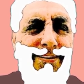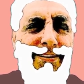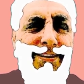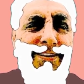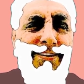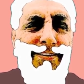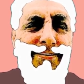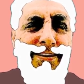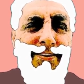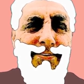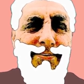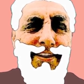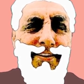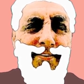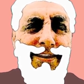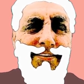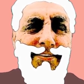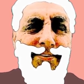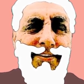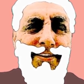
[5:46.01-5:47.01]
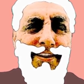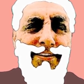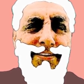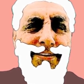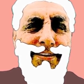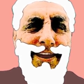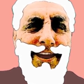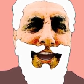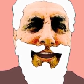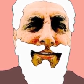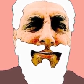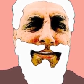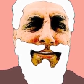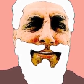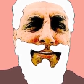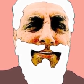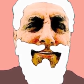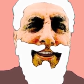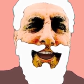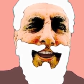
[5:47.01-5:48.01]
By the strength of God,
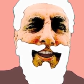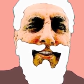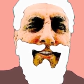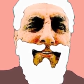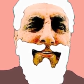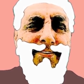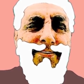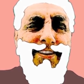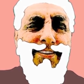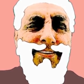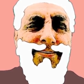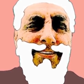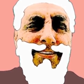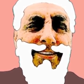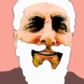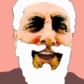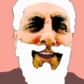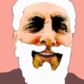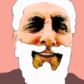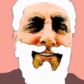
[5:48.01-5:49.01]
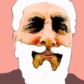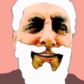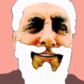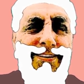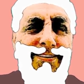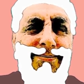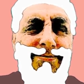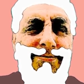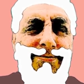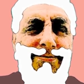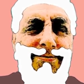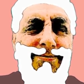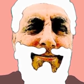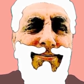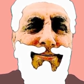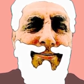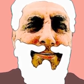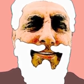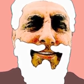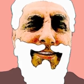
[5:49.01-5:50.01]
I'm going to wear it
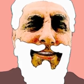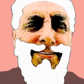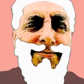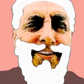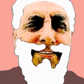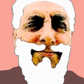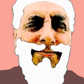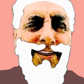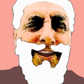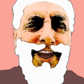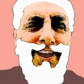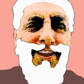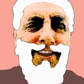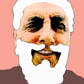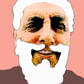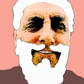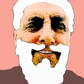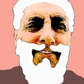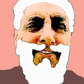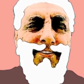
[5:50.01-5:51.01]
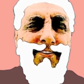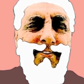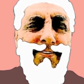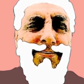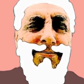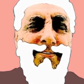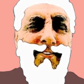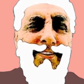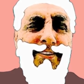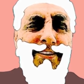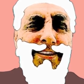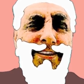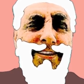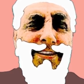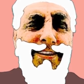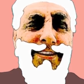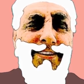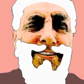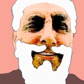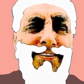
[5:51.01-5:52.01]
as a martyr would
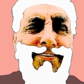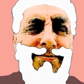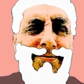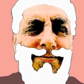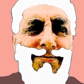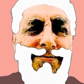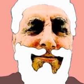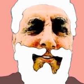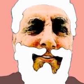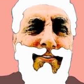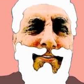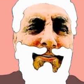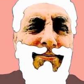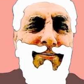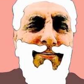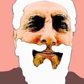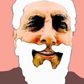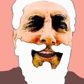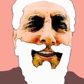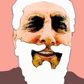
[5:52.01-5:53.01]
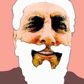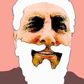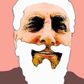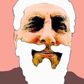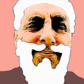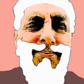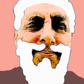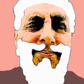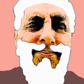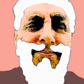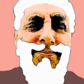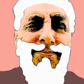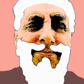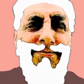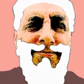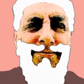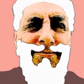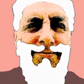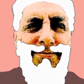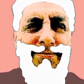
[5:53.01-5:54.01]
wear his
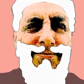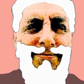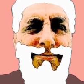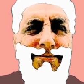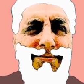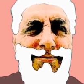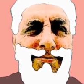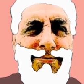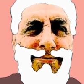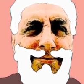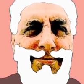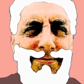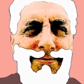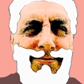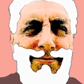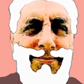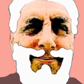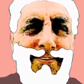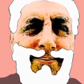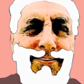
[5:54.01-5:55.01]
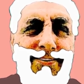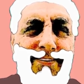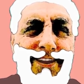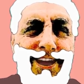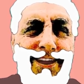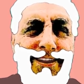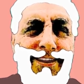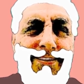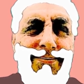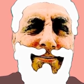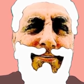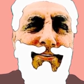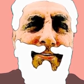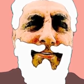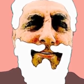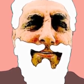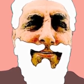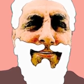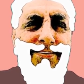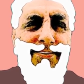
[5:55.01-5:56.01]
cross. The
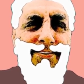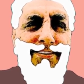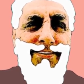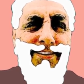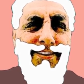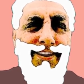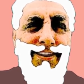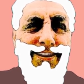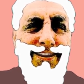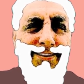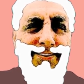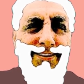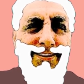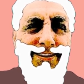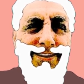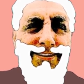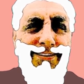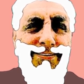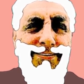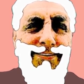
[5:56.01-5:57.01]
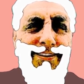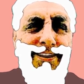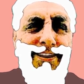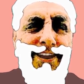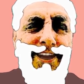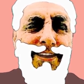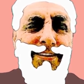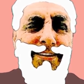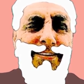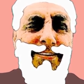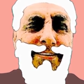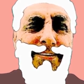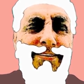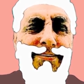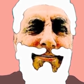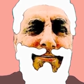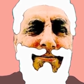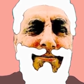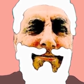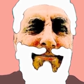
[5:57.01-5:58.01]
trials and tribulation in
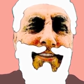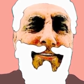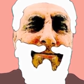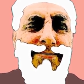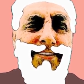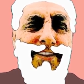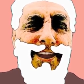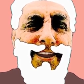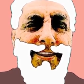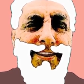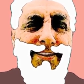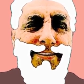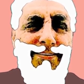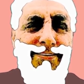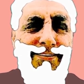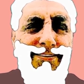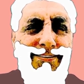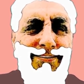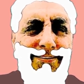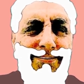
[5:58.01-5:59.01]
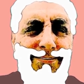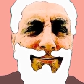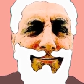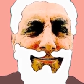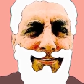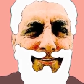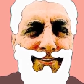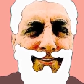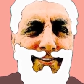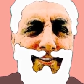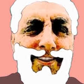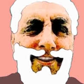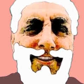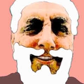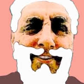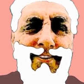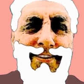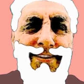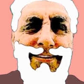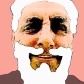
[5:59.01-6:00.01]
life, the martyr
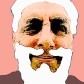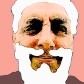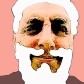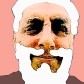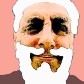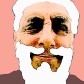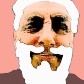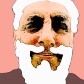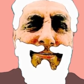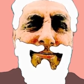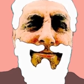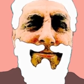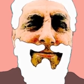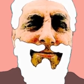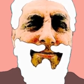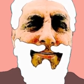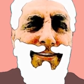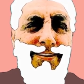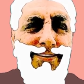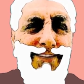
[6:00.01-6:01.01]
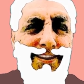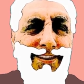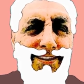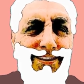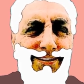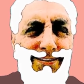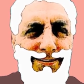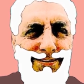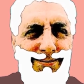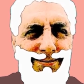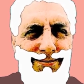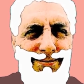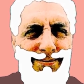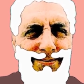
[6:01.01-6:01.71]
will meet them head on.